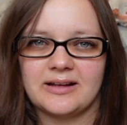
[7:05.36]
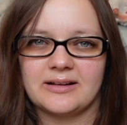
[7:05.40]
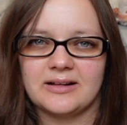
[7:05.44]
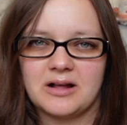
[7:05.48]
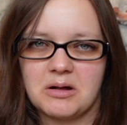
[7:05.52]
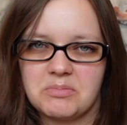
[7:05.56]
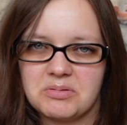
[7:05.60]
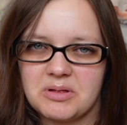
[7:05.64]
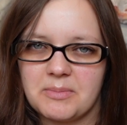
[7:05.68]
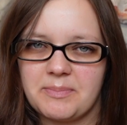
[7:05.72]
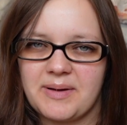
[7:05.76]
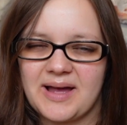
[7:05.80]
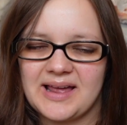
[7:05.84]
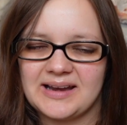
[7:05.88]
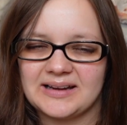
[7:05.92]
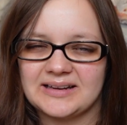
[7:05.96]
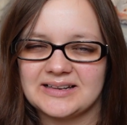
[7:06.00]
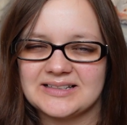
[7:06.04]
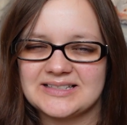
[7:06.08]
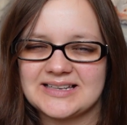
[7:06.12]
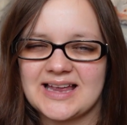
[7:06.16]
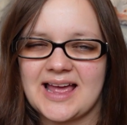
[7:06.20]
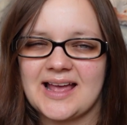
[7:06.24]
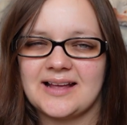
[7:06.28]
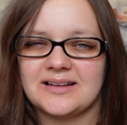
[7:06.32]
a couple of panic
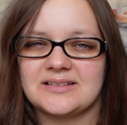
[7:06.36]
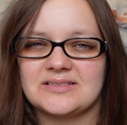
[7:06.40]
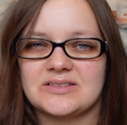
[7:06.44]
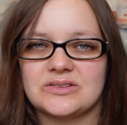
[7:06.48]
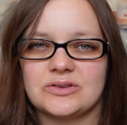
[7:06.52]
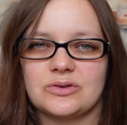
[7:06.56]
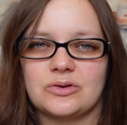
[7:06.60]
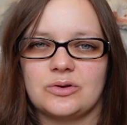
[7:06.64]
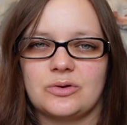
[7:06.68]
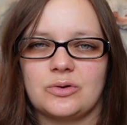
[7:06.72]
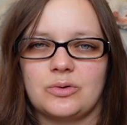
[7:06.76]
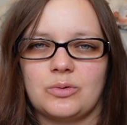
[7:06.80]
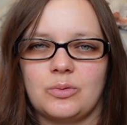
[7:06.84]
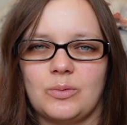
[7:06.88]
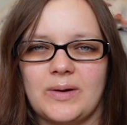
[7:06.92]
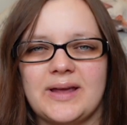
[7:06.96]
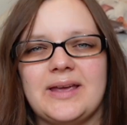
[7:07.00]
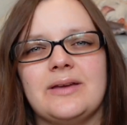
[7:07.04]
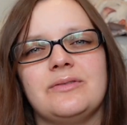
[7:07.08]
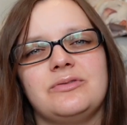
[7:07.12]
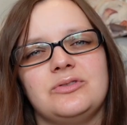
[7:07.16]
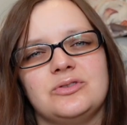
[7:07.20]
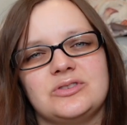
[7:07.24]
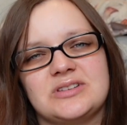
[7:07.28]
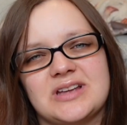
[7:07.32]
attacks
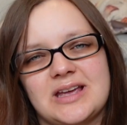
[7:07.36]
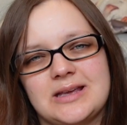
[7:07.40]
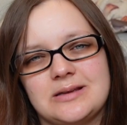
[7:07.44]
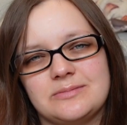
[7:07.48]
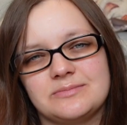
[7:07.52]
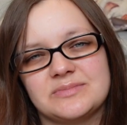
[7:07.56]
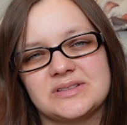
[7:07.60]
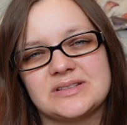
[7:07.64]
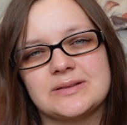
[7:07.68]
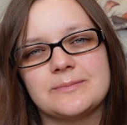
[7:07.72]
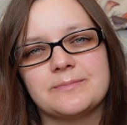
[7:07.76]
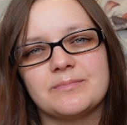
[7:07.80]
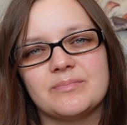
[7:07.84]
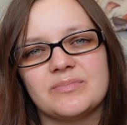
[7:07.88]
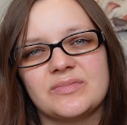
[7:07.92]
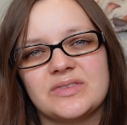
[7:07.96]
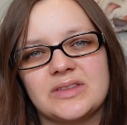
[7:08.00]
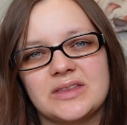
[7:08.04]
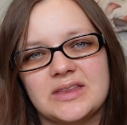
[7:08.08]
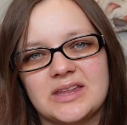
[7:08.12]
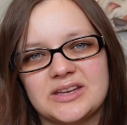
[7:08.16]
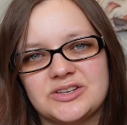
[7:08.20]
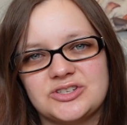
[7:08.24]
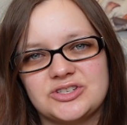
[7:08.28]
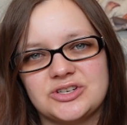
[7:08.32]
quite a few times
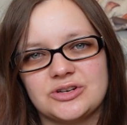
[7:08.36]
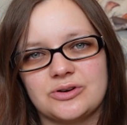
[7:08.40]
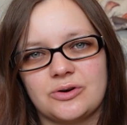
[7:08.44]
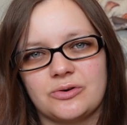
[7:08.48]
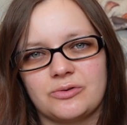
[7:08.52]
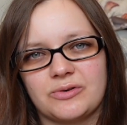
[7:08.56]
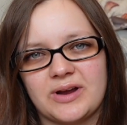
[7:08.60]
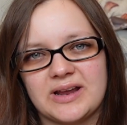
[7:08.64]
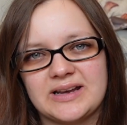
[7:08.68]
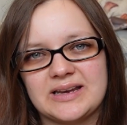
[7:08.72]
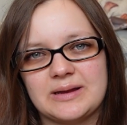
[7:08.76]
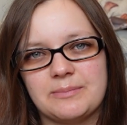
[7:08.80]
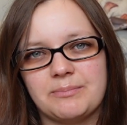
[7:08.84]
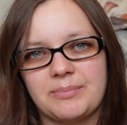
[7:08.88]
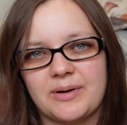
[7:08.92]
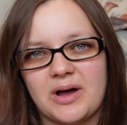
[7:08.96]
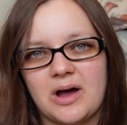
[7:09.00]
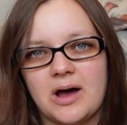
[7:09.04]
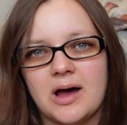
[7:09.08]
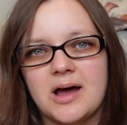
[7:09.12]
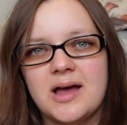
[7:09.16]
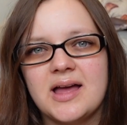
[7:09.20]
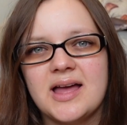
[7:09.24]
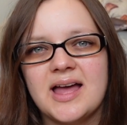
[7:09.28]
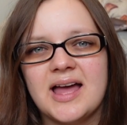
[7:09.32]
this year already,
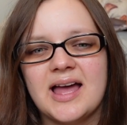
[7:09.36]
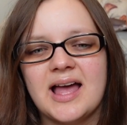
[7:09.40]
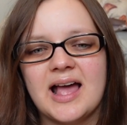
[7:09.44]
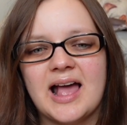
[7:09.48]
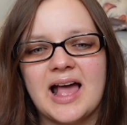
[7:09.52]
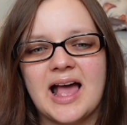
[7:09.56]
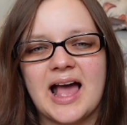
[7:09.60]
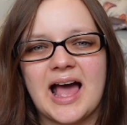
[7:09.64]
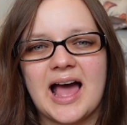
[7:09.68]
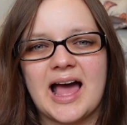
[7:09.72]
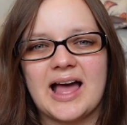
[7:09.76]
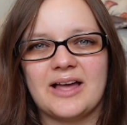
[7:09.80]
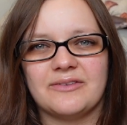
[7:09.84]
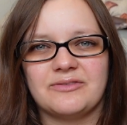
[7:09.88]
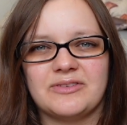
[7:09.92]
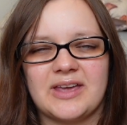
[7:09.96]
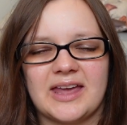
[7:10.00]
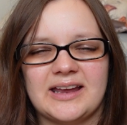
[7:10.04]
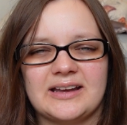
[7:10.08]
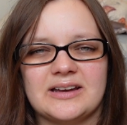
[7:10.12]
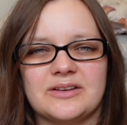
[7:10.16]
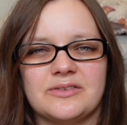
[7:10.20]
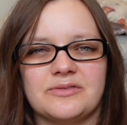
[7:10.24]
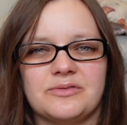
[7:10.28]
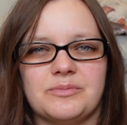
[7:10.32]
but I've
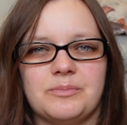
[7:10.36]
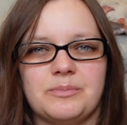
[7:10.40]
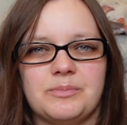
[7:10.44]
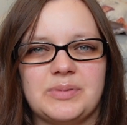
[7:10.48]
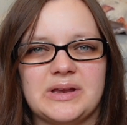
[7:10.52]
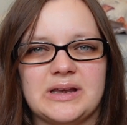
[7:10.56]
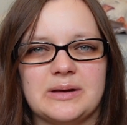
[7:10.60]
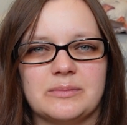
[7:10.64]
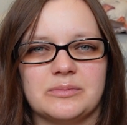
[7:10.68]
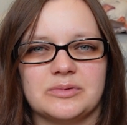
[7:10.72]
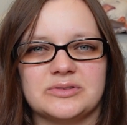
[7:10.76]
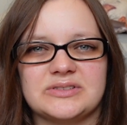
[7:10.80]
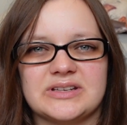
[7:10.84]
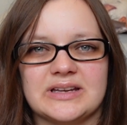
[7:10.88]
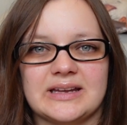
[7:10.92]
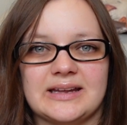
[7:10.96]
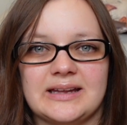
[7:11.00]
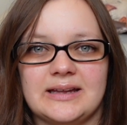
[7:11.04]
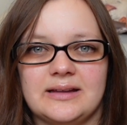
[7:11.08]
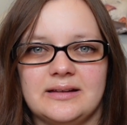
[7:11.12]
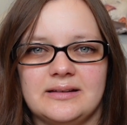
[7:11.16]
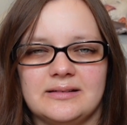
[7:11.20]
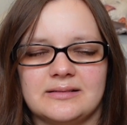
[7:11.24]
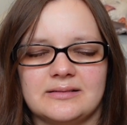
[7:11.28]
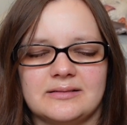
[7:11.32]
kind of been able to
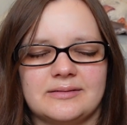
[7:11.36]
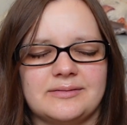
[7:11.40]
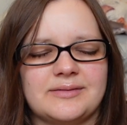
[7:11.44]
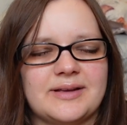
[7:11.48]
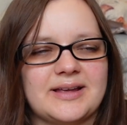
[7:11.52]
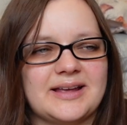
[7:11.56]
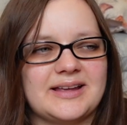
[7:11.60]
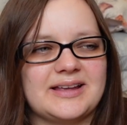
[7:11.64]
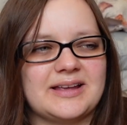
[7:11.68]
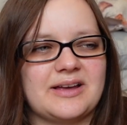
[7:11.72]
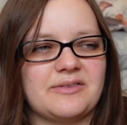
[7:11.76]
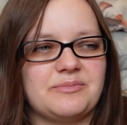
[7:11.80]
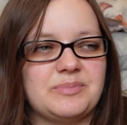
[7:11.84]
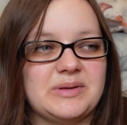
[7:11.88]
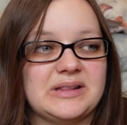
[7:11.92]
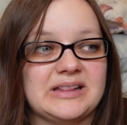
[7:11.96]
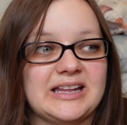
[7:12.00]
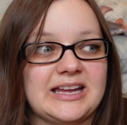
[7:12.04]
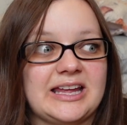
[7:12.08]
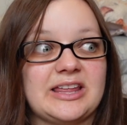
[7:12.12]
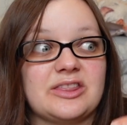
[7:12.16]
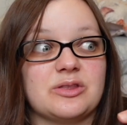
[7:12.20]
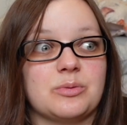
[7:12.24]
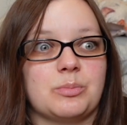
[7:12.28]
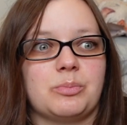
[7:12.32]
I've been
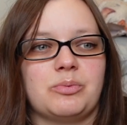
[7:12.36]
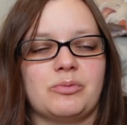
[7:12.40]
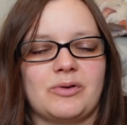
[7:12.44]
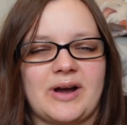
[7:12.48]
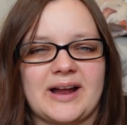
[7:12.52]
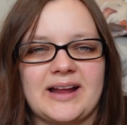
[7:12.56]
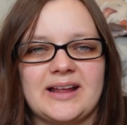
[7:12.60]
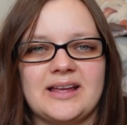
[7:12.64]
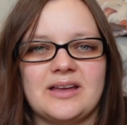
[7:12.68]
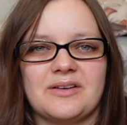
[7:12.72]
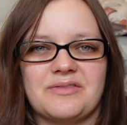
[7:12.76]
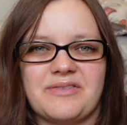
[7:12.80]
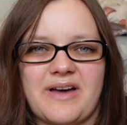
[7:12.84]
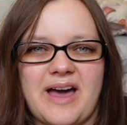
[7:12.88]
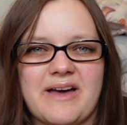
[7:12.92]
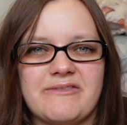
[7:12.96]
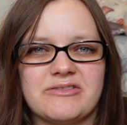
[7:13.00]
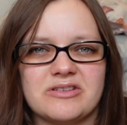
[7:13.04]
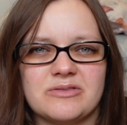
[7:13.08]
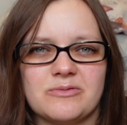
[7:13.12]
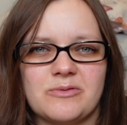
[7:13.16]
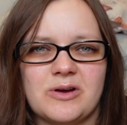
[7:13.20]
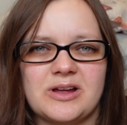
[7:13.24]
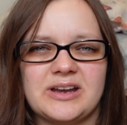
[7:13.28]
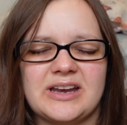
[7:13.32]
like at the brink of
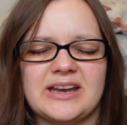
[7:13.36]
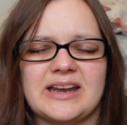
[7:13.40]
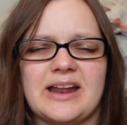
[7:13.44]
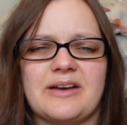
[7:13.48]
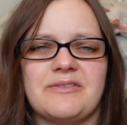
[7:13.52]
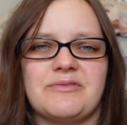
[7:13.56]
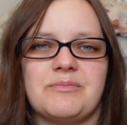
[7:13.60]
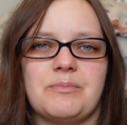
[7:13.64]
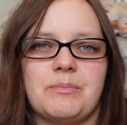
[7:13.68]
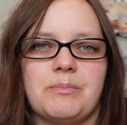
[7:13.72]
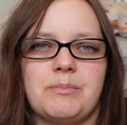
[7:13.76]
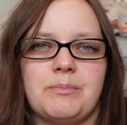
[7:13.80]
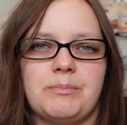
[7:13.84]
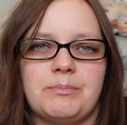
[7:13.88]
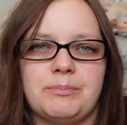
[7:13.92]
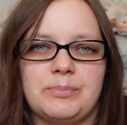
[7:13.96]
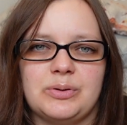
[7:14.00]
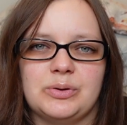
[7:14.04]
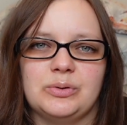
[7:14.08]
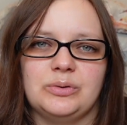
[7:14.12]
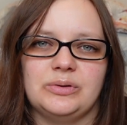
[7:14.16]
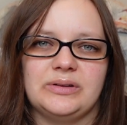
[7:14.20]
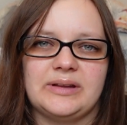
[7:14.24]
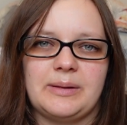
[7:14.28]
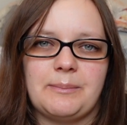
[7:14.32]
having one, and I've
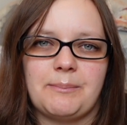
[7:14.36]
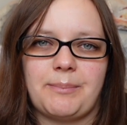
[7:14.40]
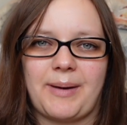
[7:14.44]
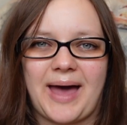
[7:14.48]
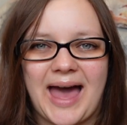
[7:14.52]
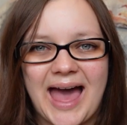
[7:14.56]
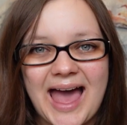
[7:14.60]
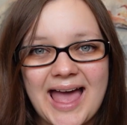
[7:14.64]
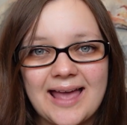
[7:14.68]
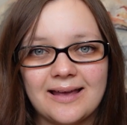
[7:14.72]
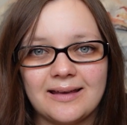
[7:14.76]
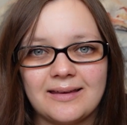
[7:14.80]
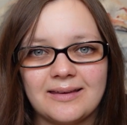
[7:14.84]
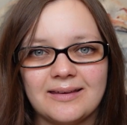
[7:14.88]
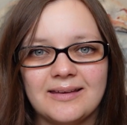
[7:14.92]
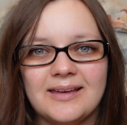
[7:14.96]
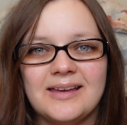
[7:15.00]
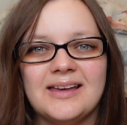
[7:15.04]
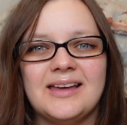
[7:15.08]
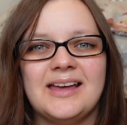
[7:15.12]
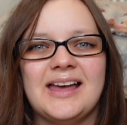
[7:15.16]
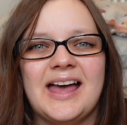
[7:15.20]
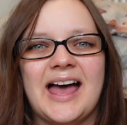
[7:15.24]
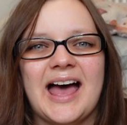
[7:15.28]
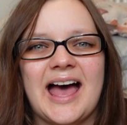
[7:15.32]
pulled it back,
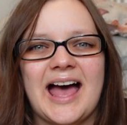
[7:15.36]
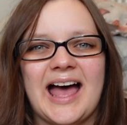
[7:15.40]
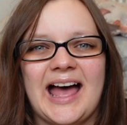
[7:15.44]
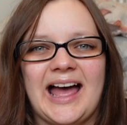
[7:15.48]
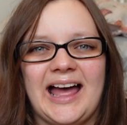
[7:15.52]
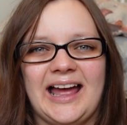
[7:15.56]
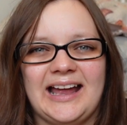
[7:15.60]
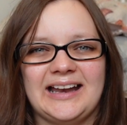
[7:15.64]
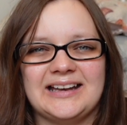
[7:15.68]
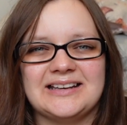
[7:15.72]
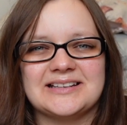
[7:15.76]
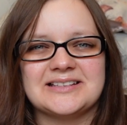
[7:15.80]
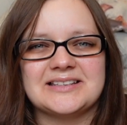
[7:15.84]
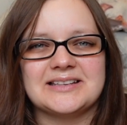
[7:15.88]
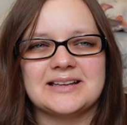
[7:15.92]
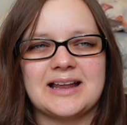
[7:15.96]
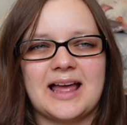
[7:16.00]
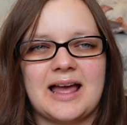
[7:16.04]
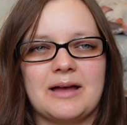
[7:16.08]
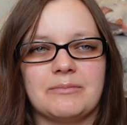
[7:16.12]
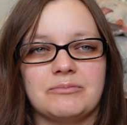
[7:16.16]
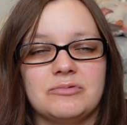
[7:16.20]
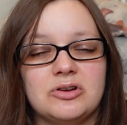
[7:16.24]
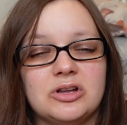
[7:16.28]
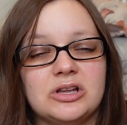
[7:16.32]
and
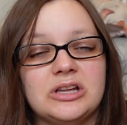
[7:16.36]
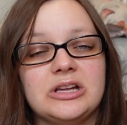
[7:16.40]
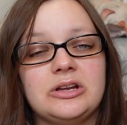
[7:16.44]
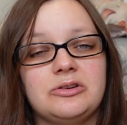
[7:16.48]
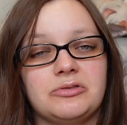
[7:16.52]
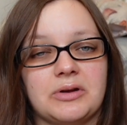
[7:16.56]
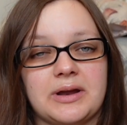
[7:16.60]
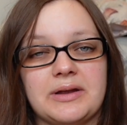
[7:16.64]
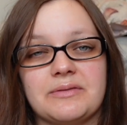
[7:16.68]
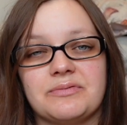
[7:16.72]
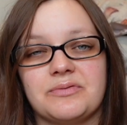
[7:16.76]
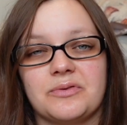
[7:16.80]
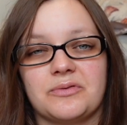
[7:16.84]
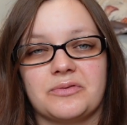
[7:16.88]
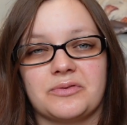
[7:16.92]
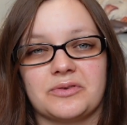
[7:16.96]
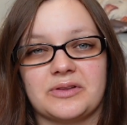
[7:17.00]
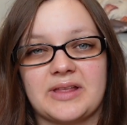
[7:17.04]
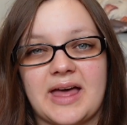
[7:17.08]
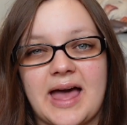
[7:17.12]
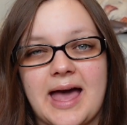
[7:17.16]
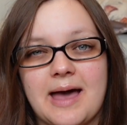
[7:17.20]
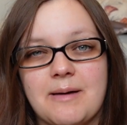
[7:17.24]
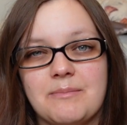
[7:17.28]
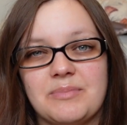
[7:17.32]
I'm really grateful for
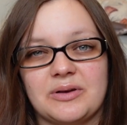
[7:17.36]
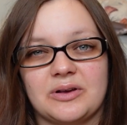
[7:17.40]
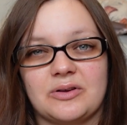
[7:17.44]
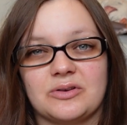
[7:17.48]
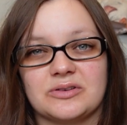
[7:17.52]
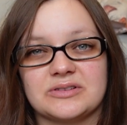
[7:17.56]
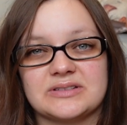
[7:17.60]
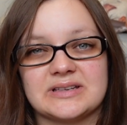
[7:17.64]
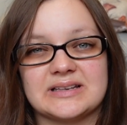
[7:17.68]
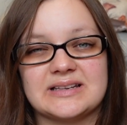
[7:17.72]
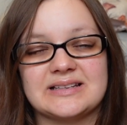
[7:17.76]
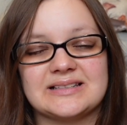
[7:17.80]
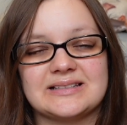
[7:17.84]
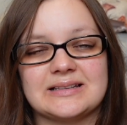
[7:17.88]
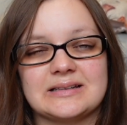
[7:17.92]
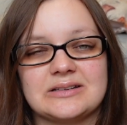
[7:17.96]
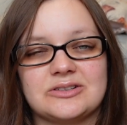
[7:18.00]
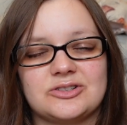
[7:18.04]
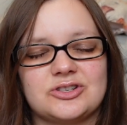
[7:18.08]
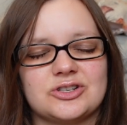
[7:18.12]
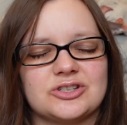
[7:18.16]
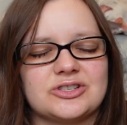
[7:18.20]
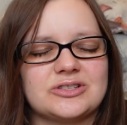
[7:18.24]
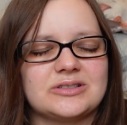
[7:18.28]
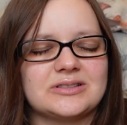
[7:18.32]
that, because it's
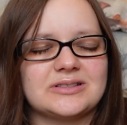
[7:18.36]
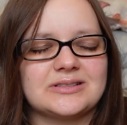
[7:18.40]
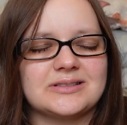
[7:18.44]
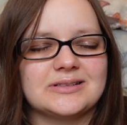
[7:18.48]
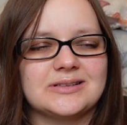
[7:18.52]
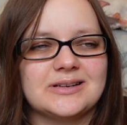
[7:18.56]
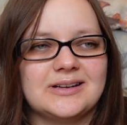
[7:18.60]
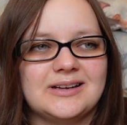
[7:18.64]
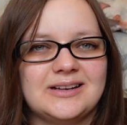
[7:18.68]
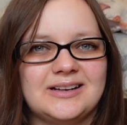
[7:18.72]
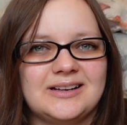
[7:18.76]
just